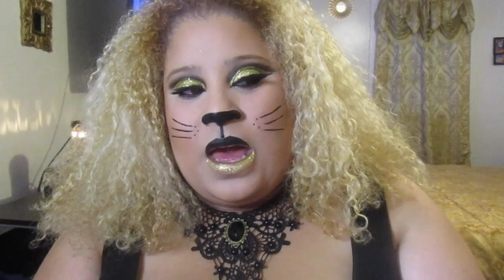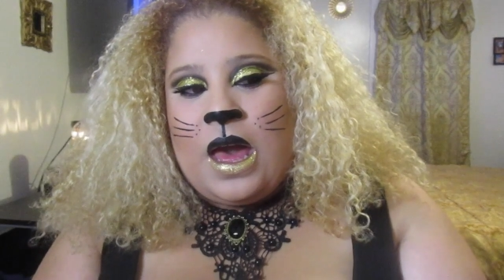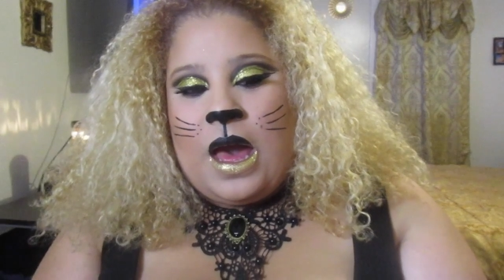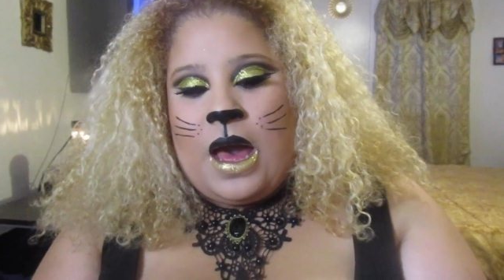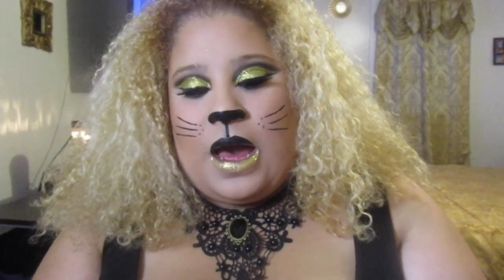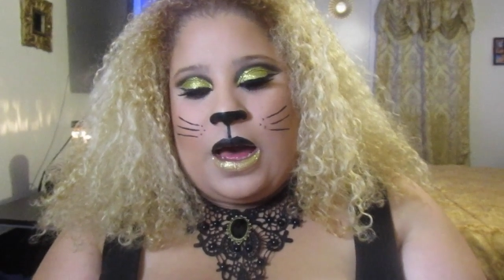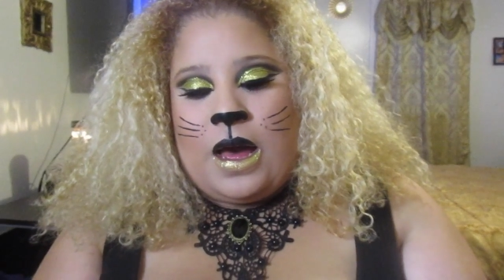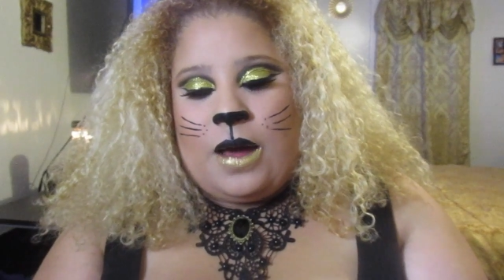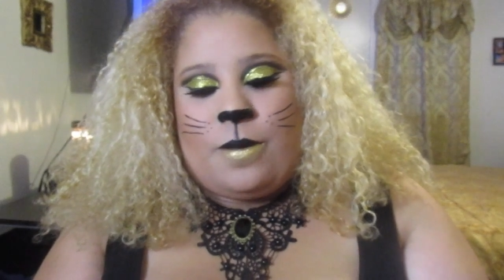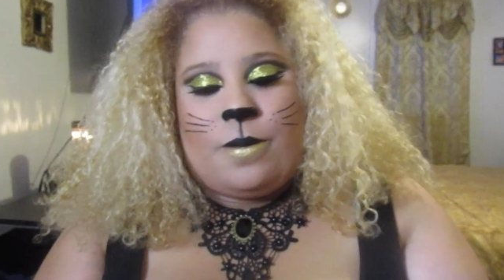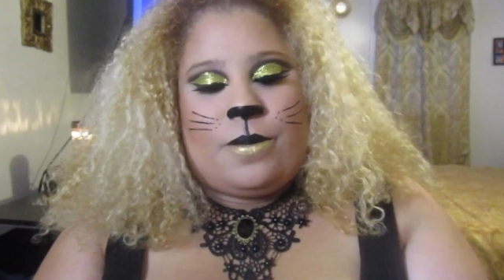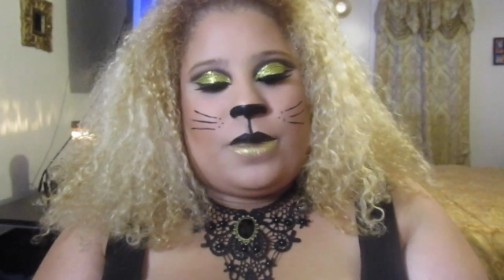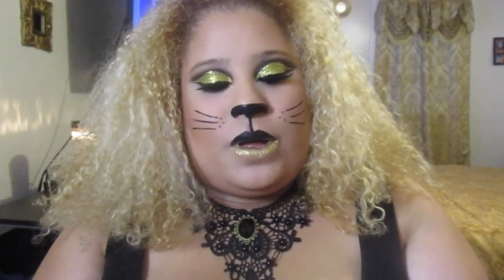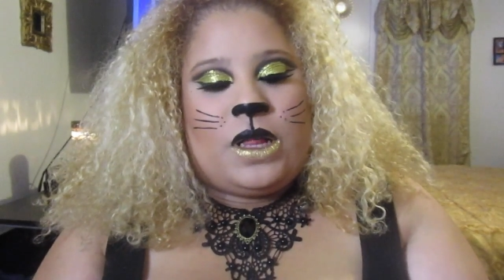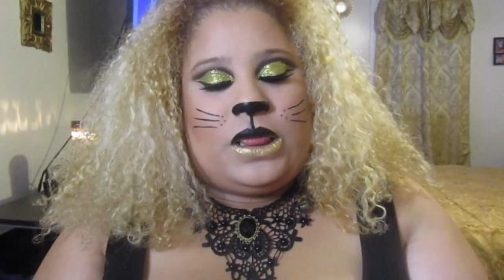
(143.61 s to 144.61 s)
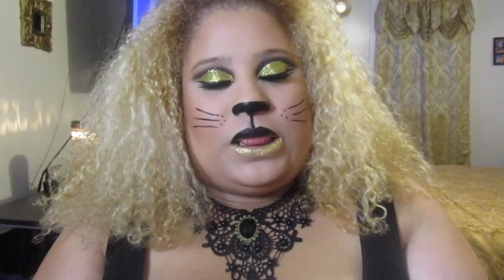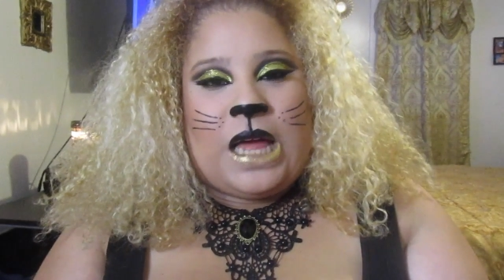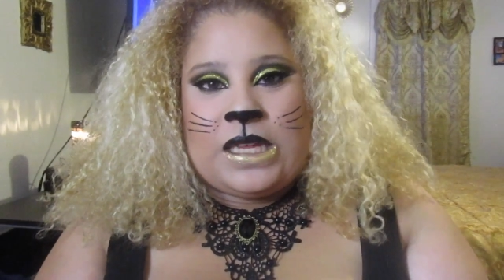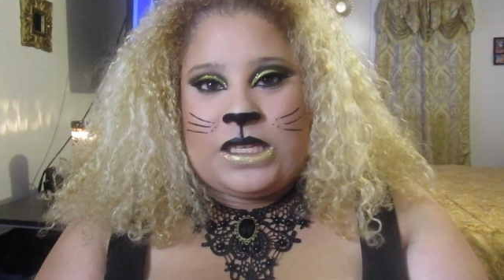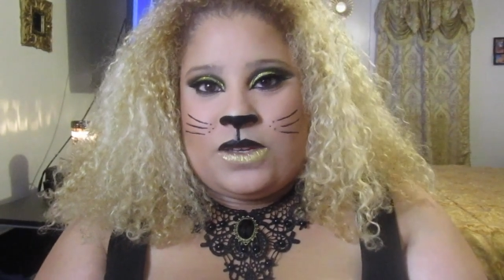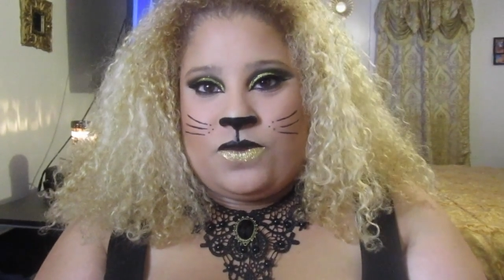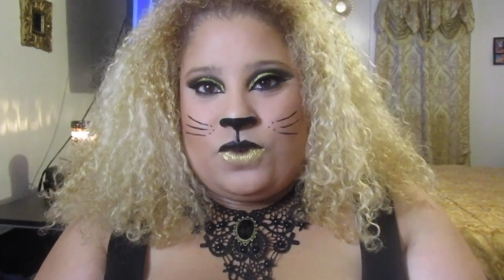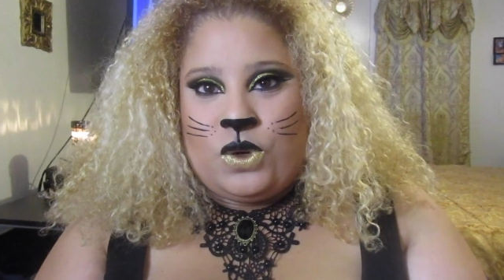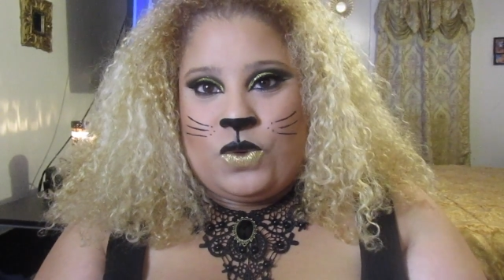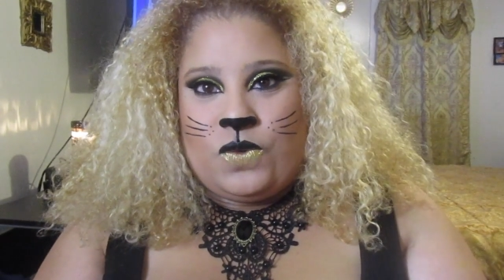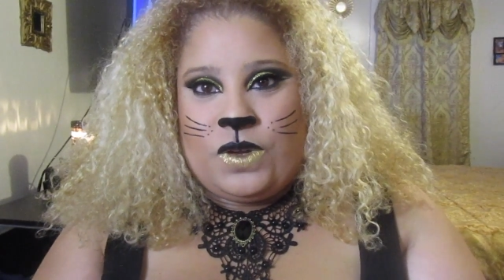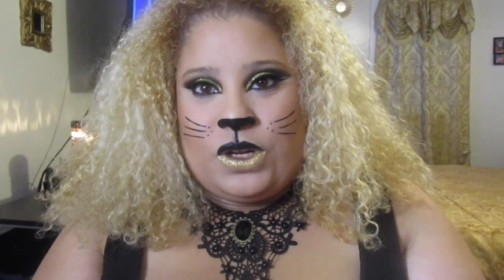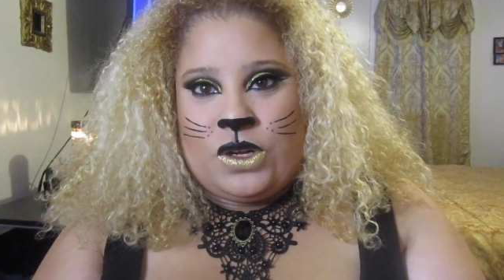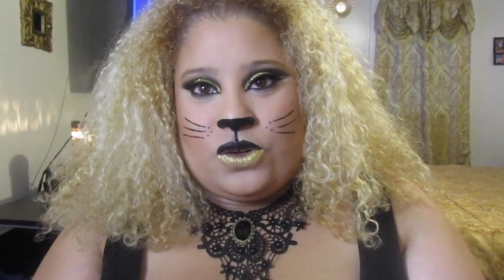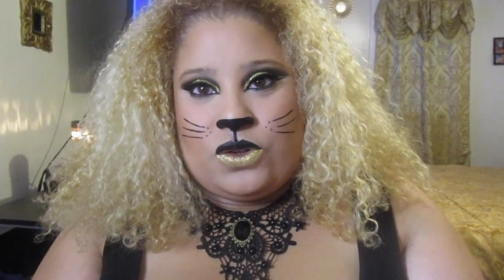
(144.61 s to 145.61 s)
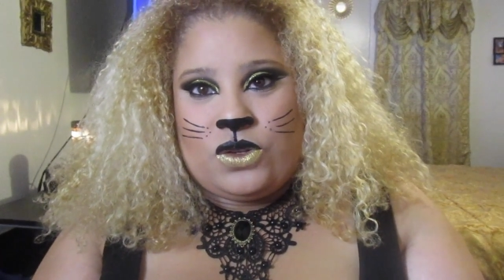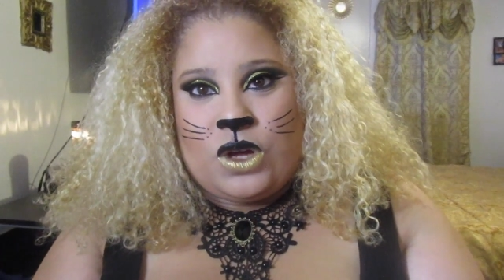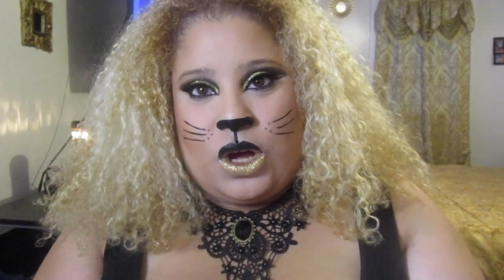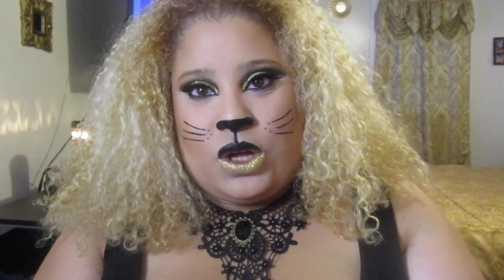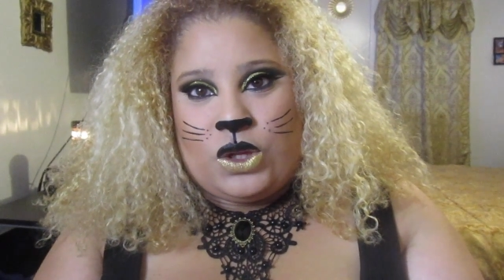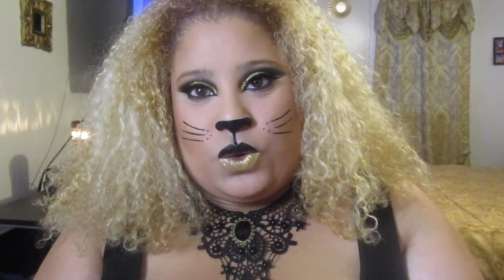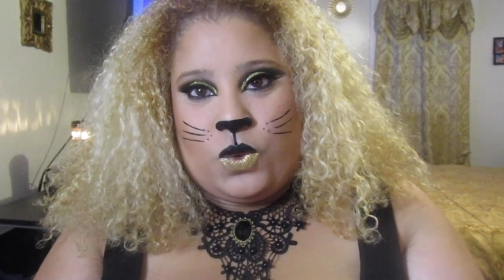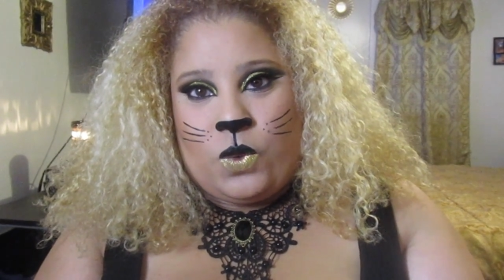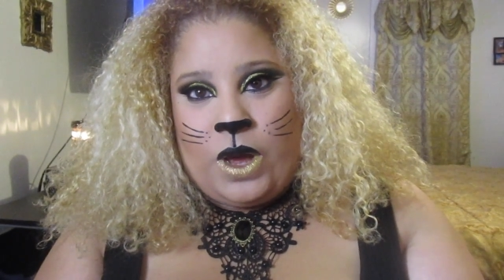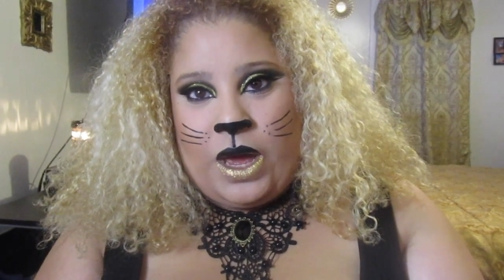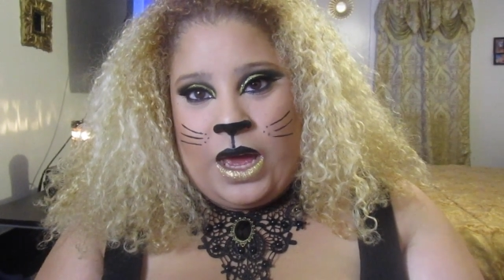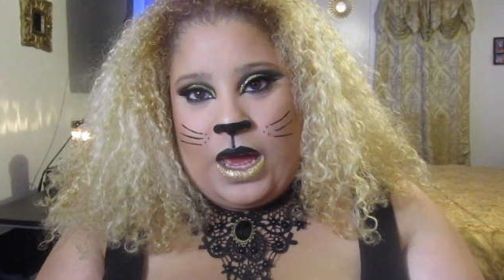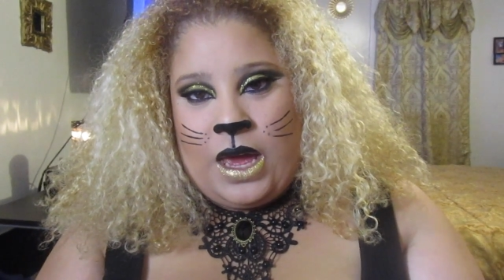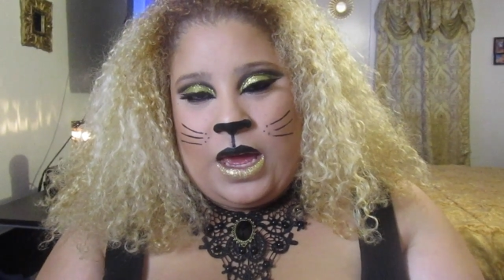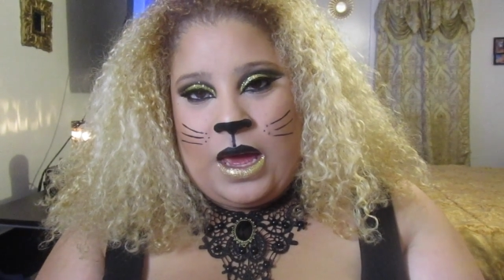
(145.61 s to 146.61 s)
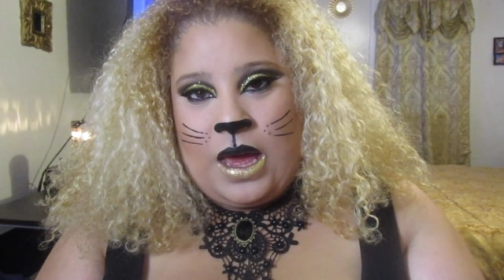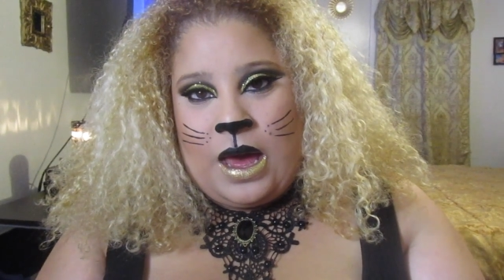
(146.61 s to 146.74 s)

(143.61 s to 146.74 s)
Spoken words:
Lots of new videos on the way.